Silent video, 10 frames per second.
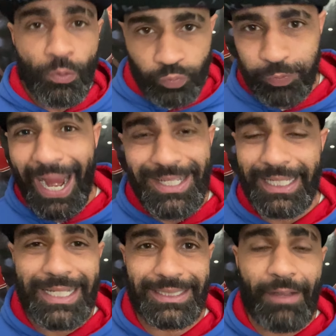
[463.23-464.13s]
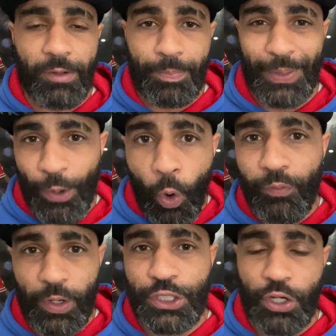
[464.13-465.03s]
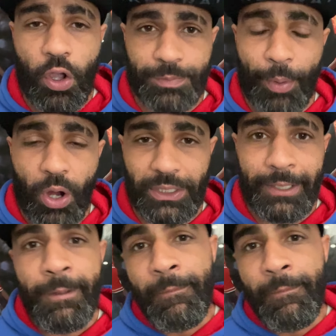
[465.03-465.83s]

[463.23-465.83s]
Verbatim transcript: raising his level of play over a Charles Barkley,